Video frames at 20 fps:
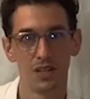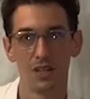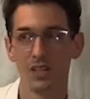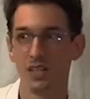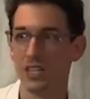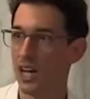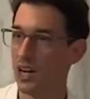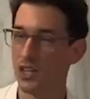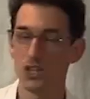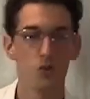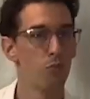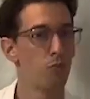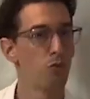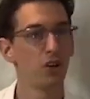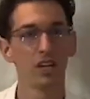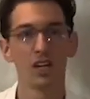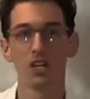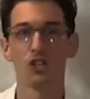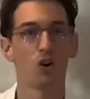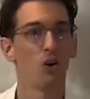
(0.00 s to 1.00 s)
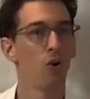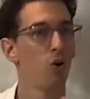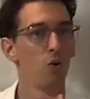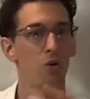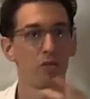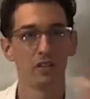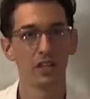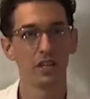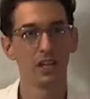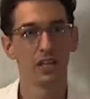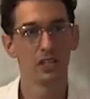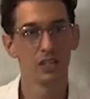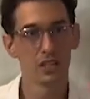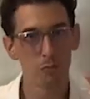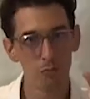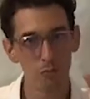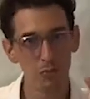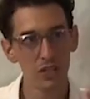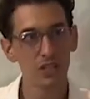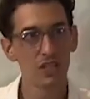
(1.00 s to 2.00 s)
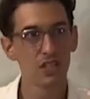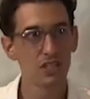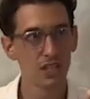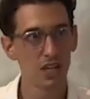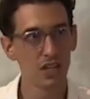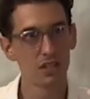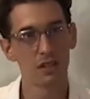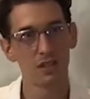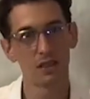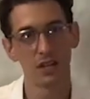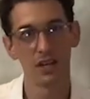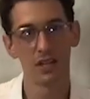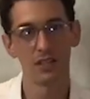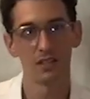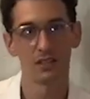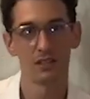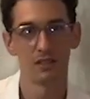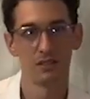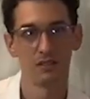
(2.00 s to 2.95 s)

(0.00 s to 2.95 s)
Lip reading: Yeah, you bring in the whole thing in, the beads and the thread.